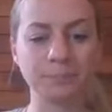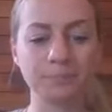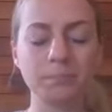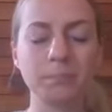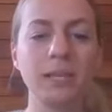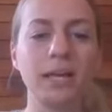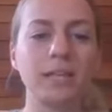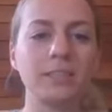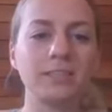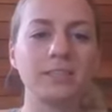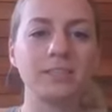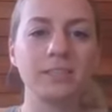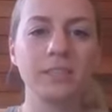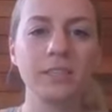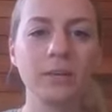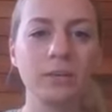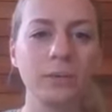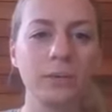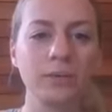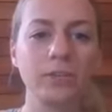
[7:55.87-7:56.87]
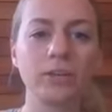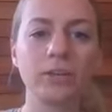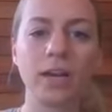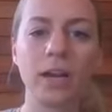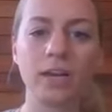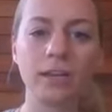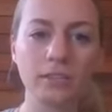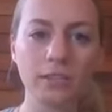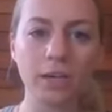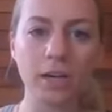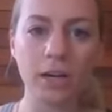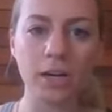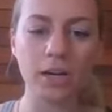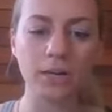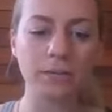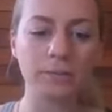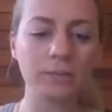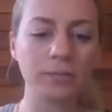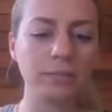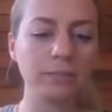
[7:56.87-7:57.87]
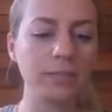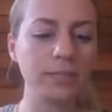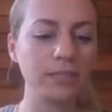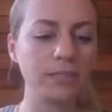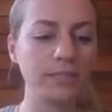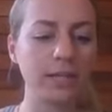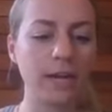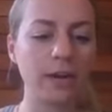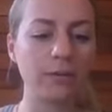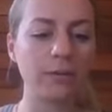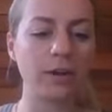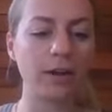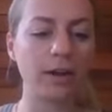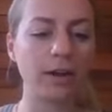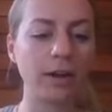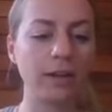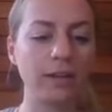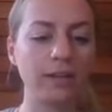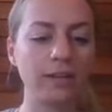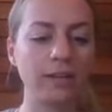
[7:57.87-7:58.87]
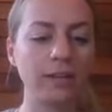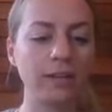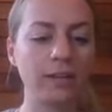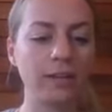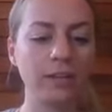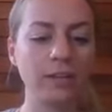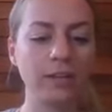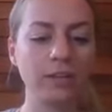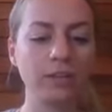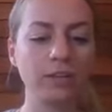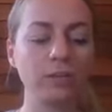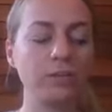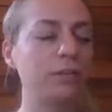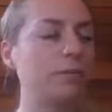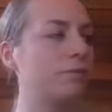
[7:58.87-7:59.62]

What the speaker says: Plus, when you're cutting carbs, you're missing out on the